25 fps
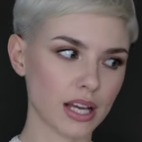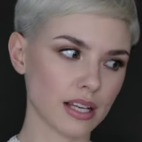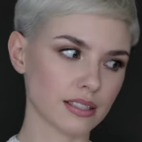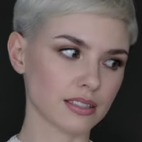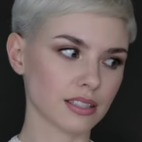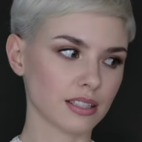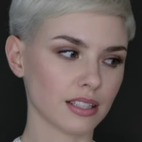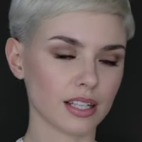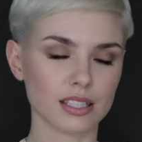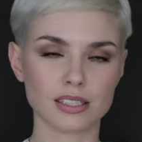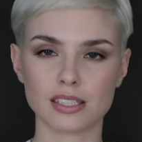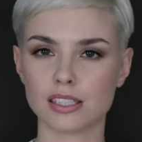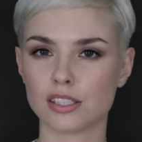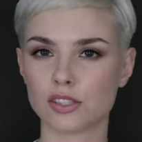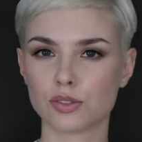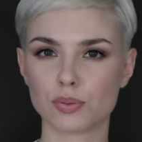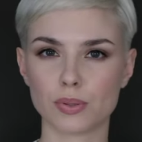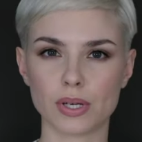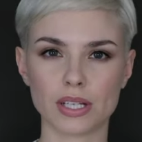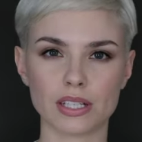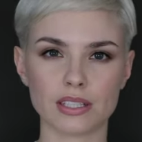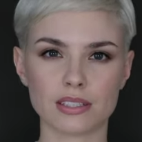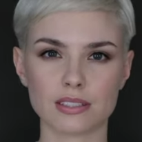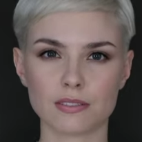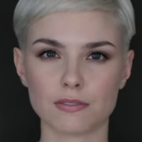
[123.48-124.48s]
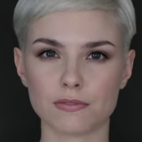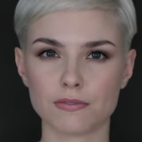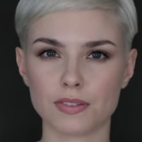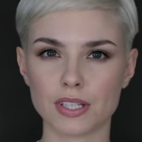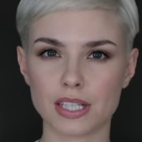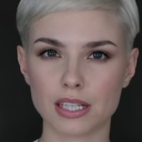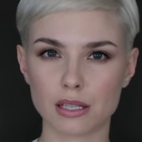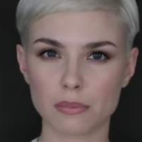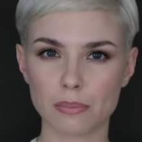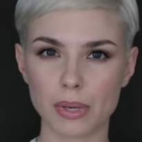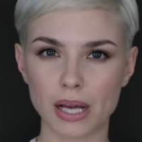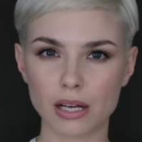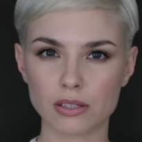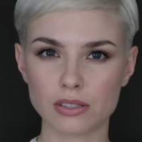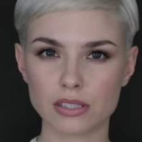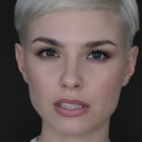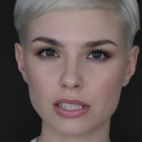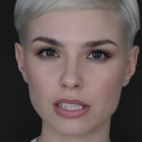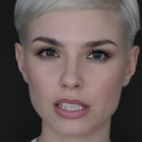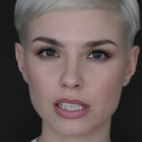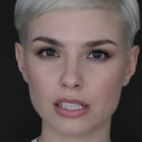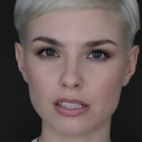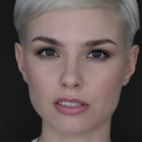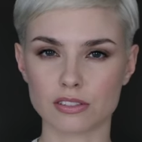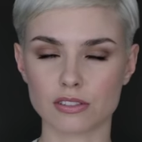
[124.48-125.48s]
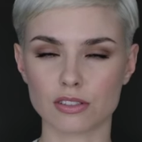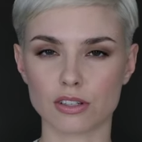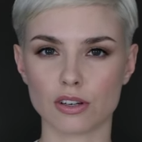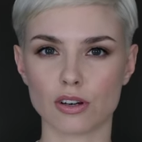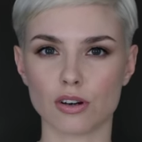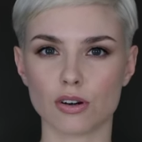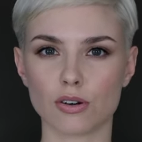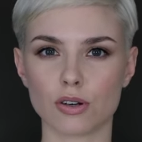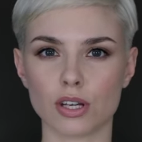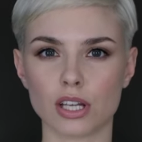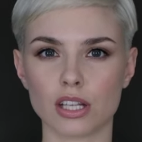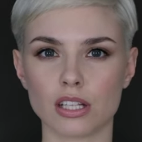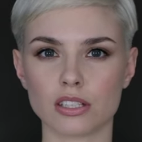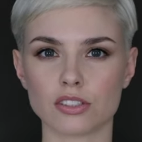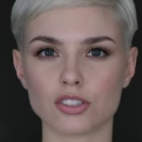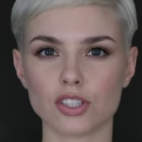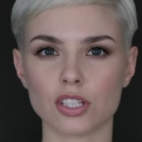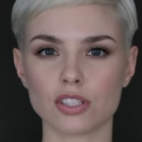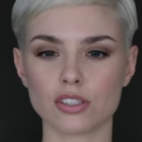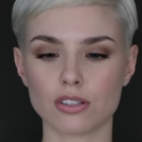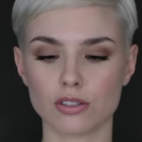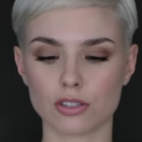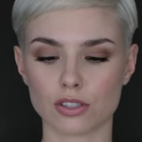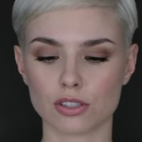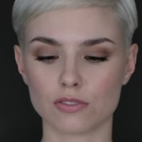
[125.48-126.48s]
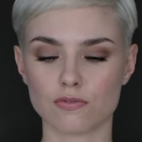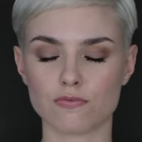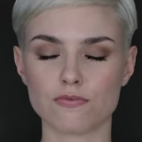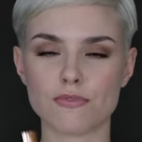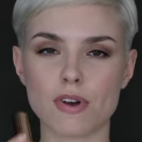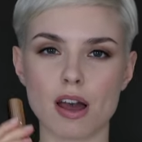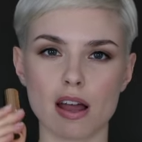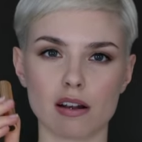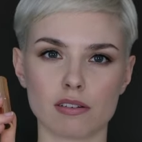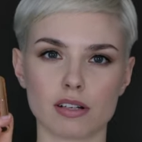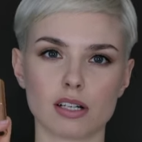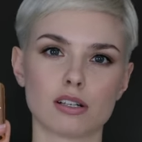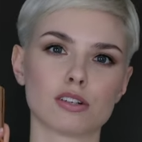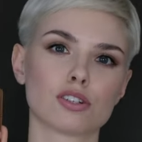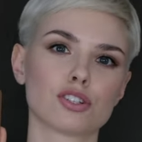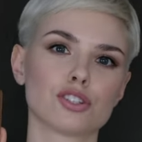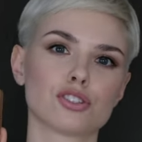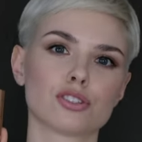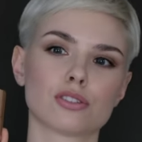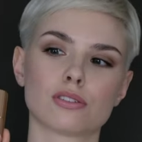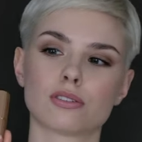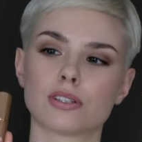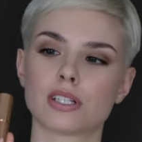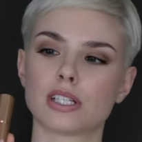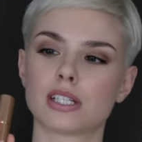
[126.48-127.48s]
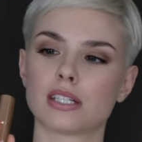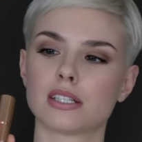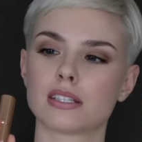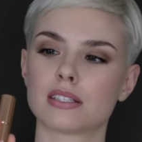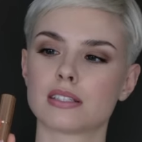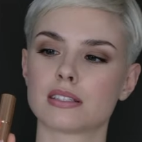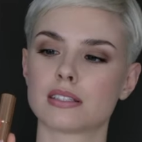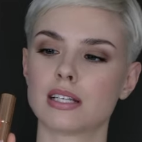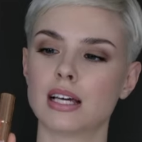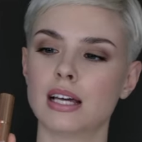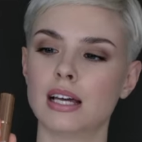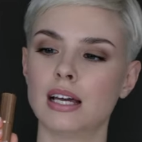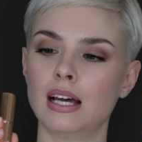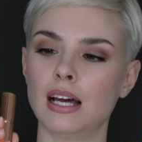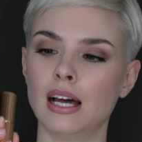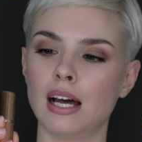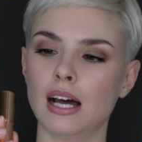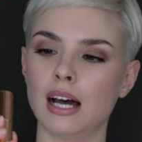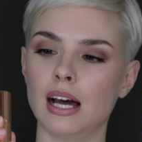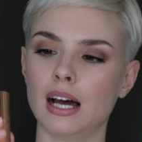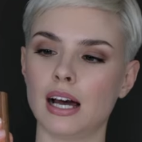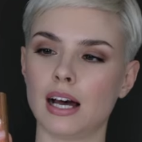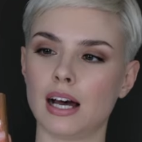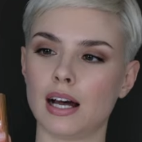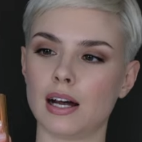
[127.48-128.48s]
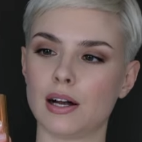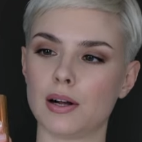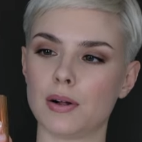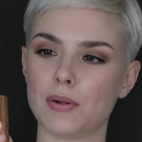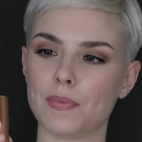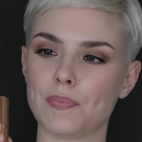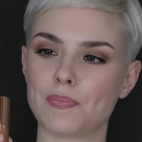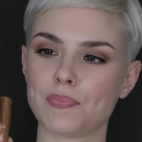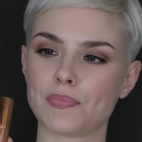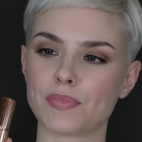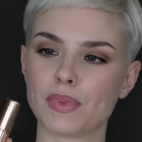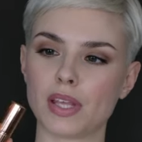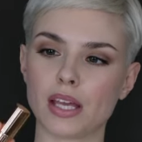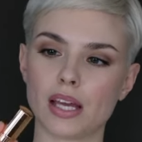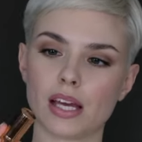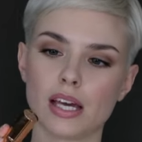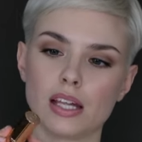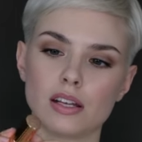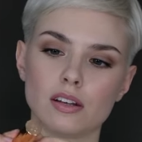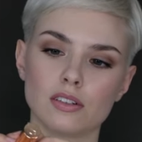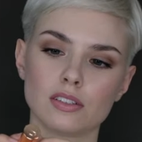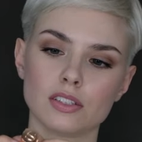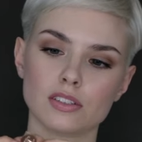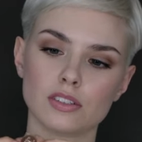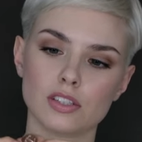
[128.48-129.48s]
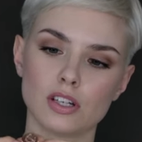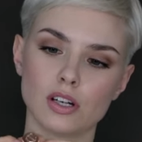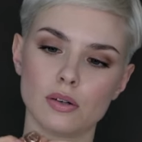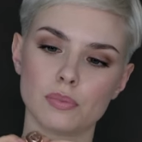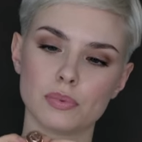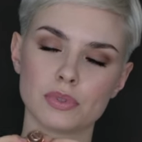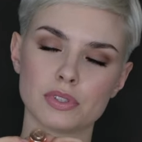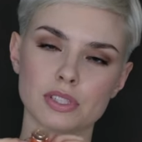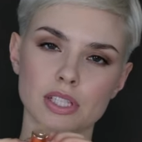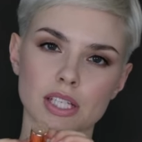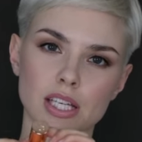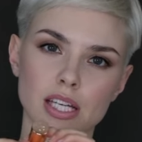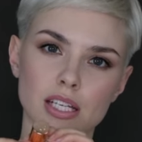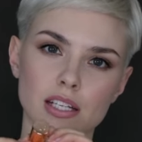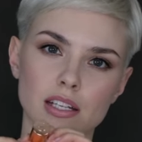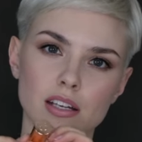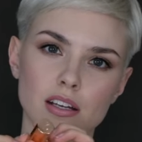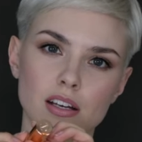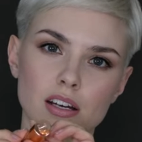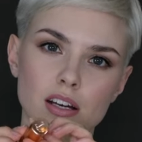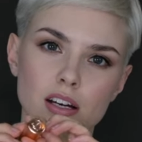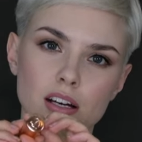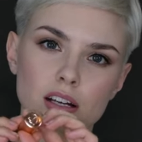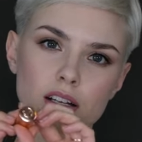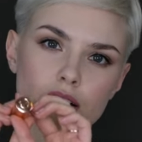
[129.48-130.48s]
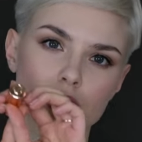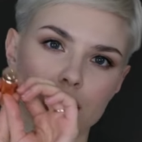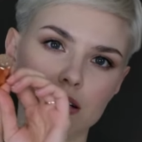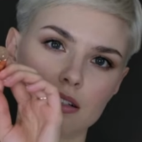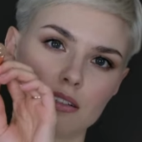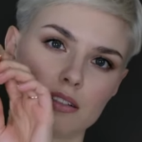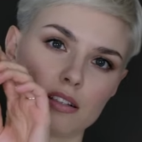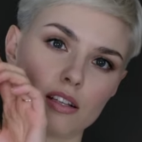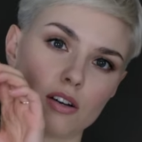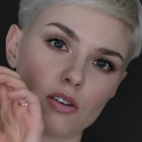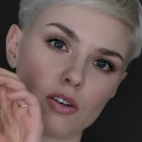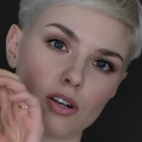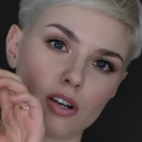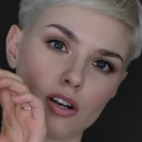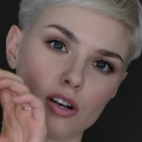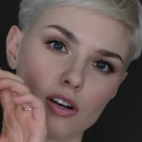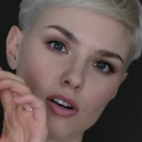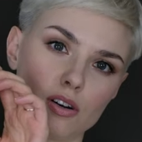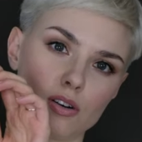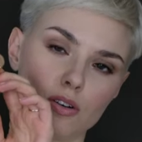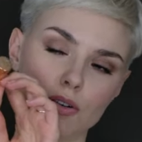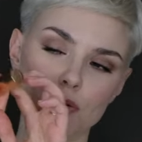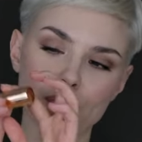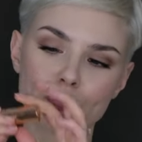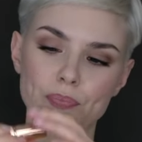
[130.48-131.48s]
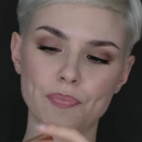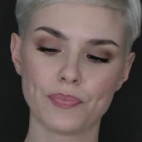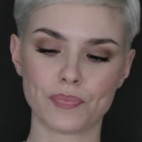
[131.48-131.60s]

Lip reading: has a 1920s feel about it, so it just looks very luxurious. And on the top is again her logo.